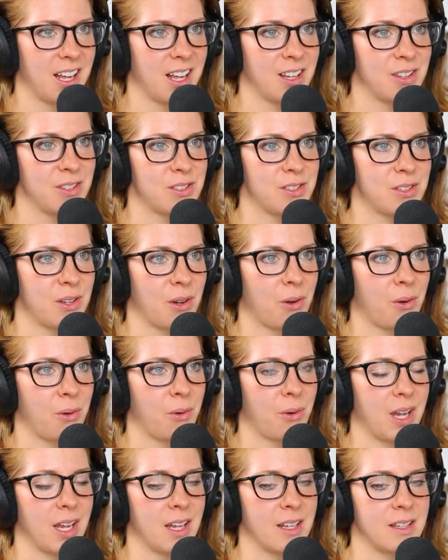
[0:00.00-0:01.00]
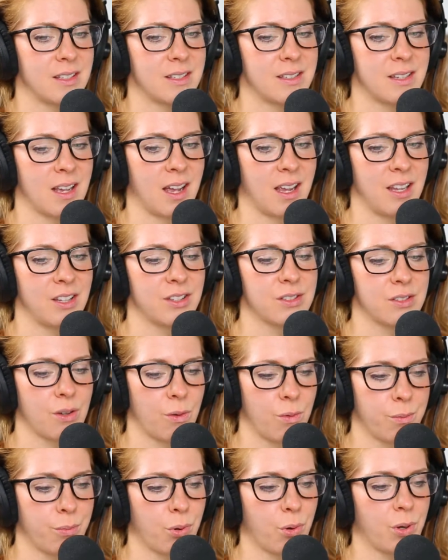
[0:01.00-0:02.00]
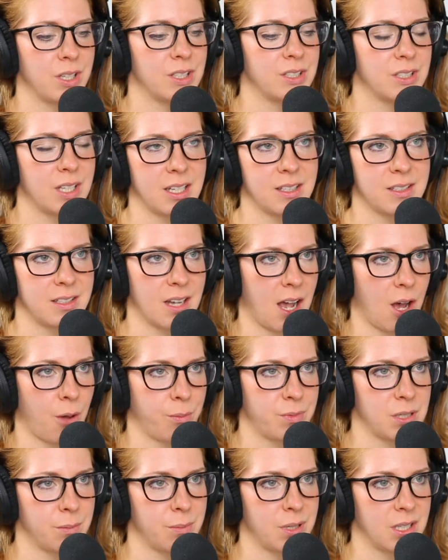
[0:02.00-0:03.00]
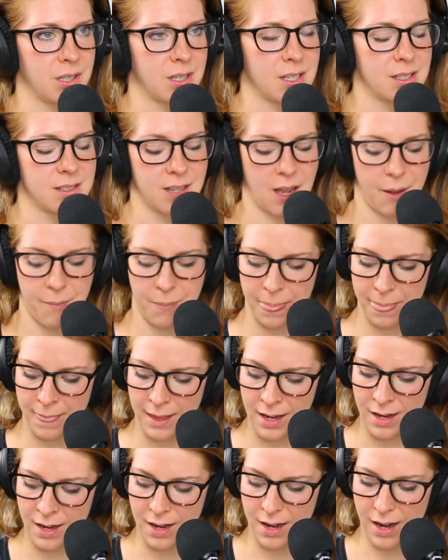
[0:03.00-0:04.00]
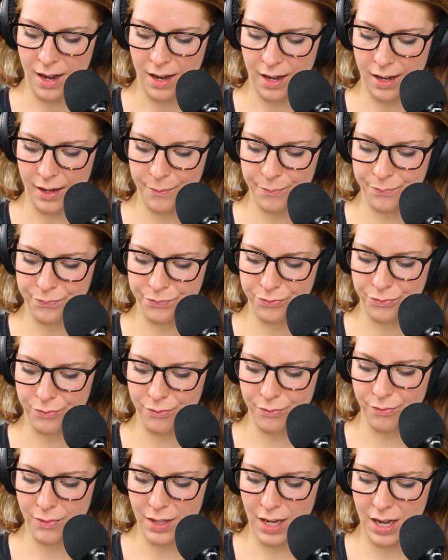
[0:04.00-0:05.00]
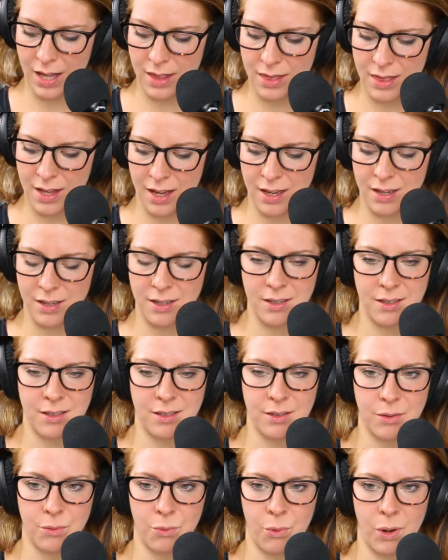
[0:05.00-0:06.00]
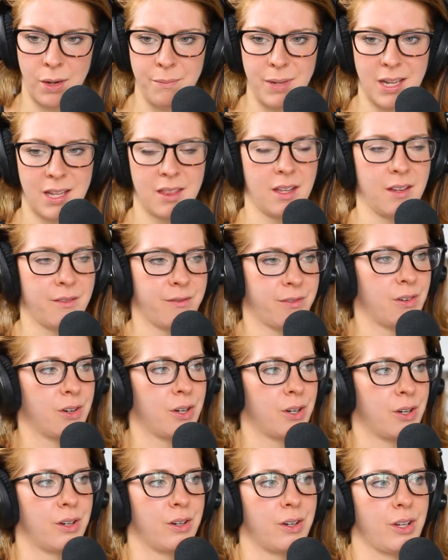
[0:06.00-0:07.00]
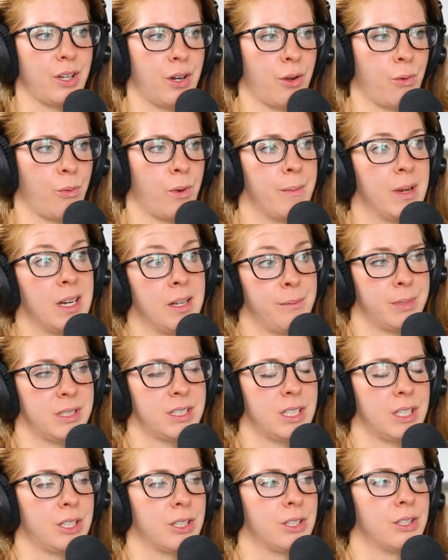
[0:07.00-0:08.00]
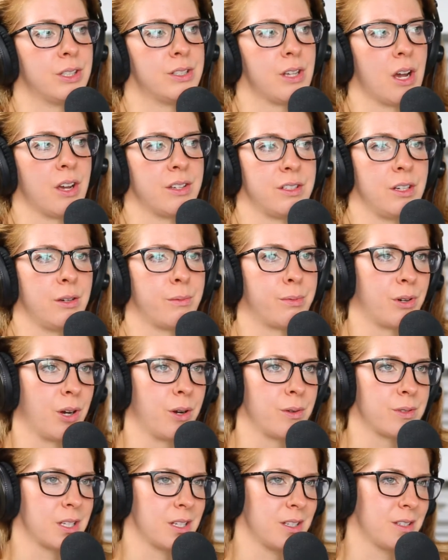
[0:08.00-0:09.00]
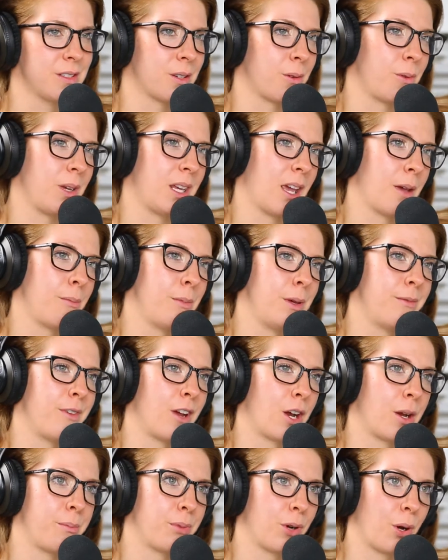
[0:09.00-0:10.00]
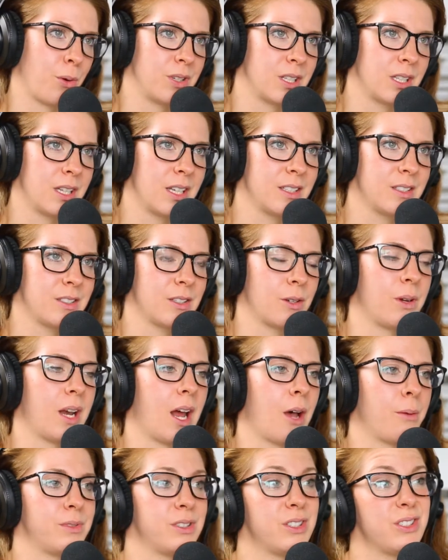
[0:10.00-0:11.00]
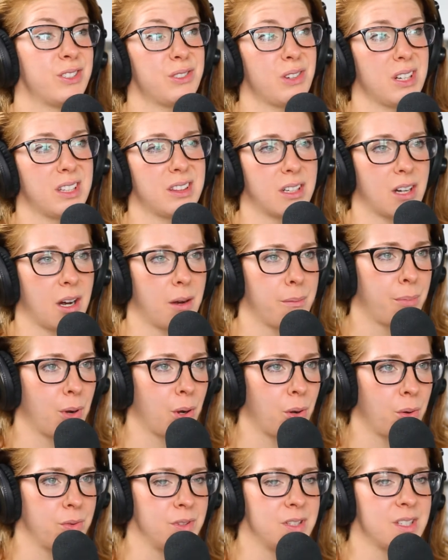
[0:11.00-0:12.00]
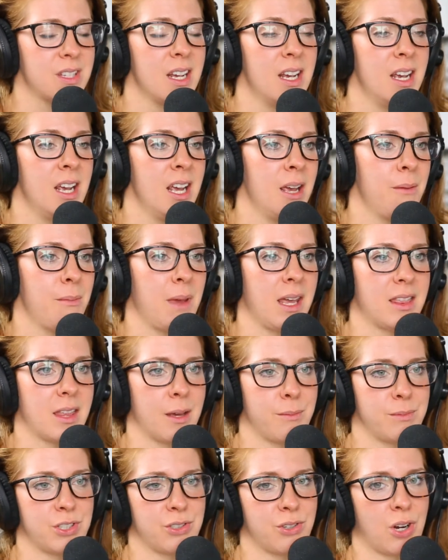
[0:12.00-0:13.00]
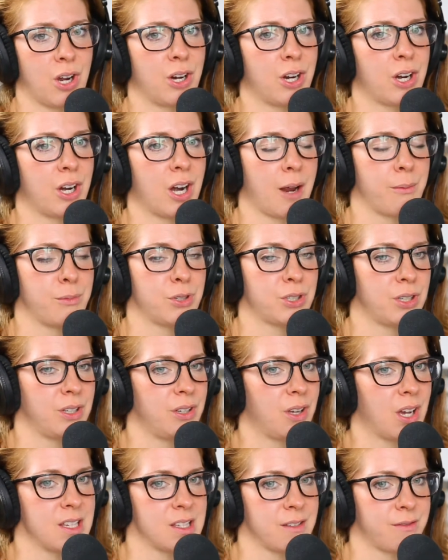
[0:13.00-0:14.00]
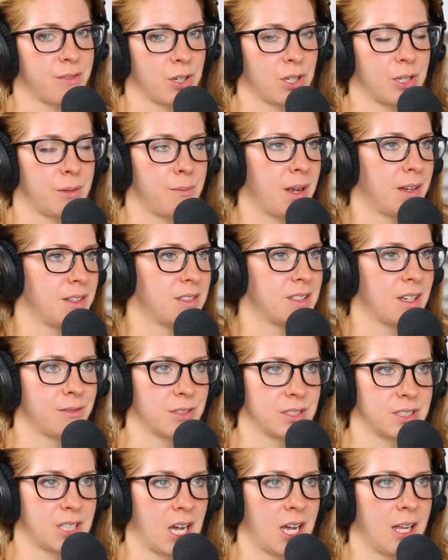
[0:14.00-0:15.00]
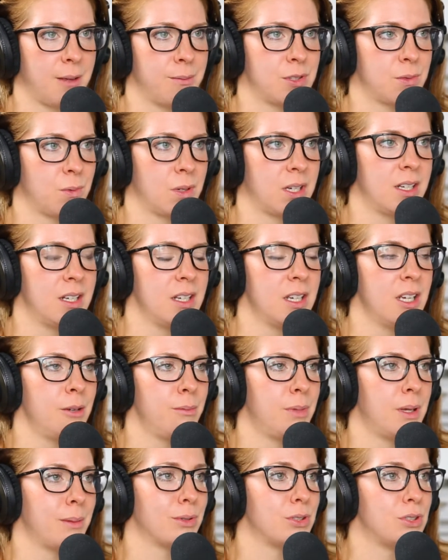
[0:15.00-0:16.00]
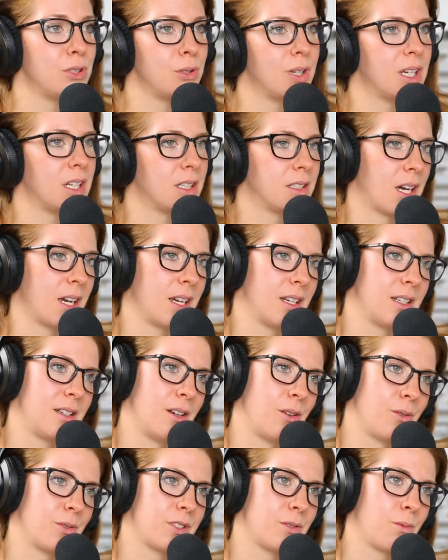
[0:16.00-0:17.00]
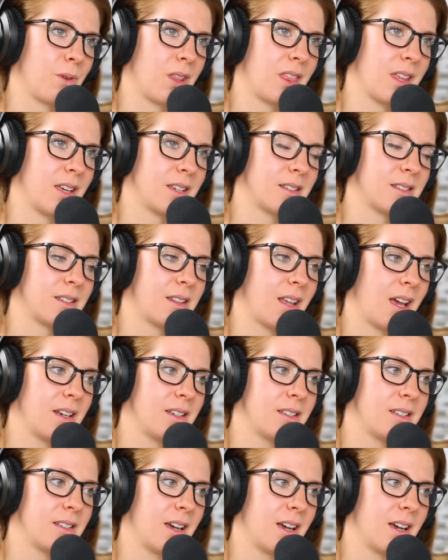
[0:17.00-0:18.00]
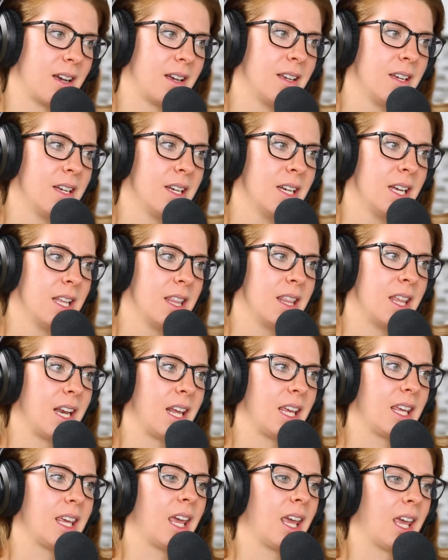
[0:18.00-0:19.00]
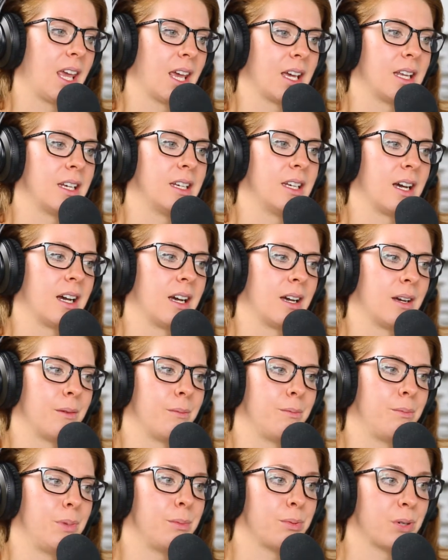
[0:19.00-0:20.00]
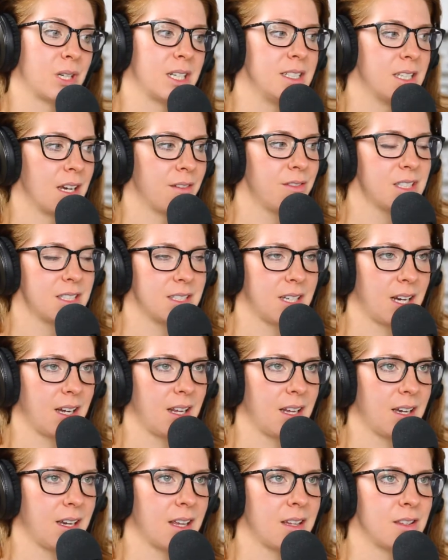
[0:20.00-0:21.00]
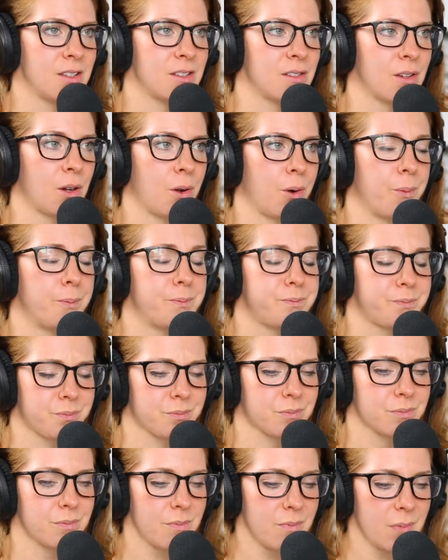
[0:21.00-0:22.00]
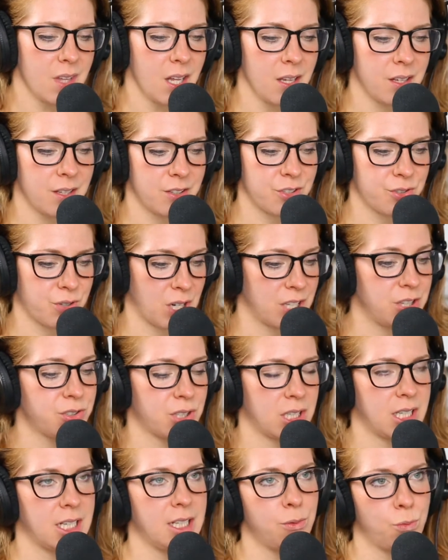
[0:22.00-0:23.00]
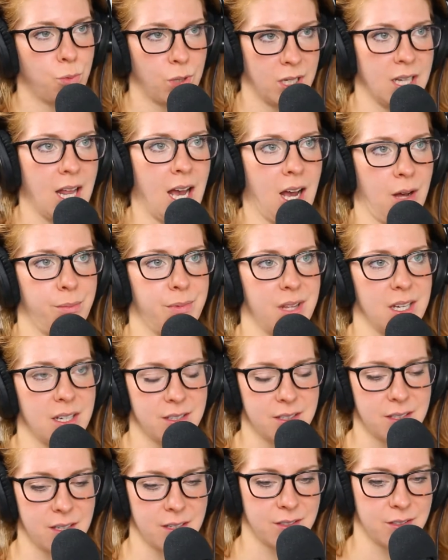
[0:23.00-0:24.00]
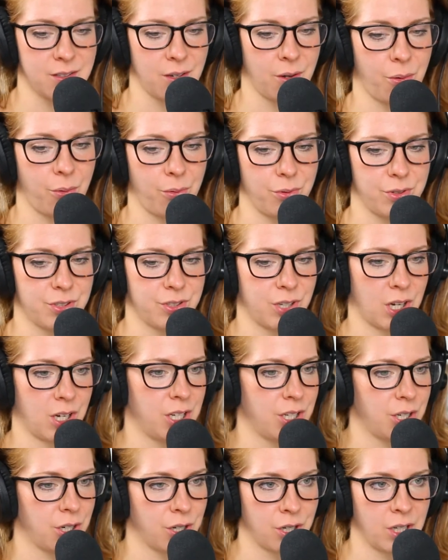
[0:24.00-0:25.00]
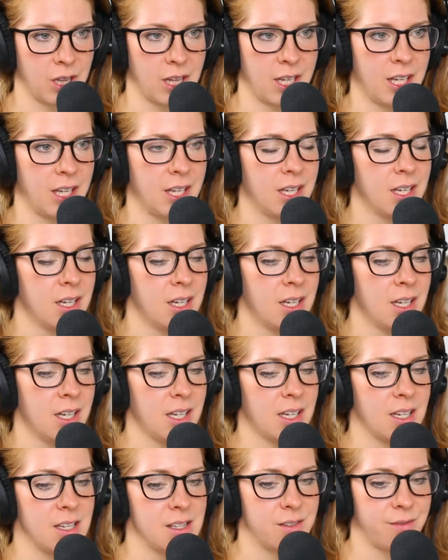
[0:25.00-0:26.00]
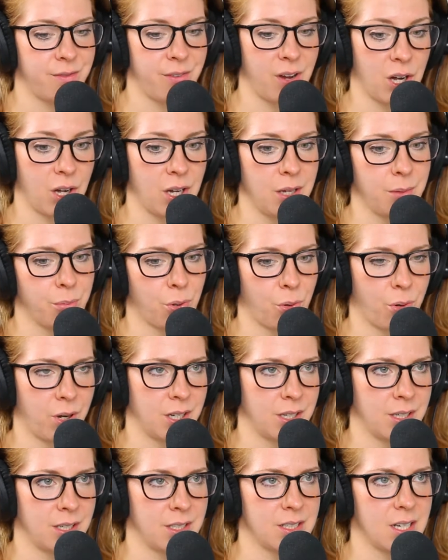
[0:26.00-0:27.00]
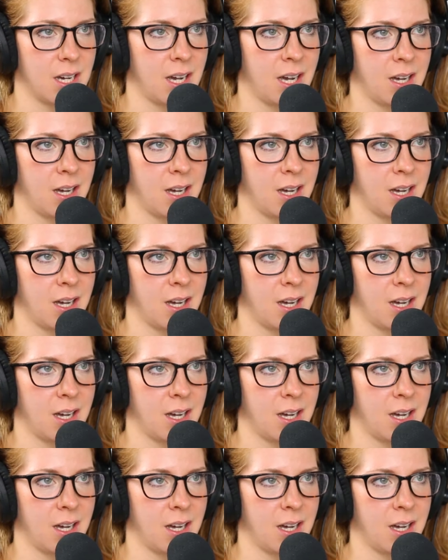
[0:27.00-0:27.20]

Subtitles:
And so it's so important to help to build this up. And then one big thing for, you know, women in particular is osteoporosis. So we can be very prone to this. So it helps to strengthen our bones, make them stronger. I'm sure you guys have heard several times when people do get diagnosed with this, that it can be pretty devastating. And so strength training will help this. So starting early is very important.